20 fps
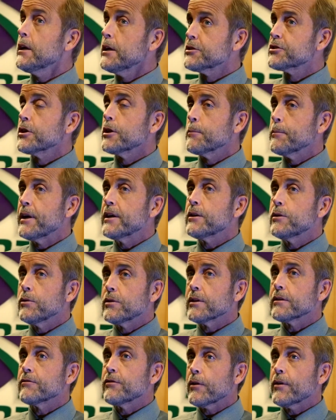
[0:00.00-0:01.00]
is going to make you
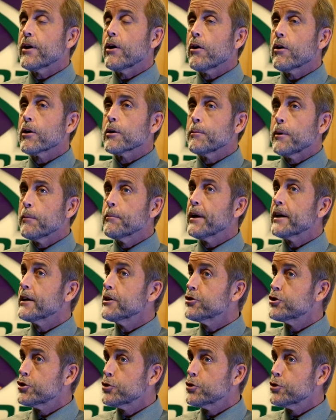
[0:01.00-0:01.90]
think very hard about making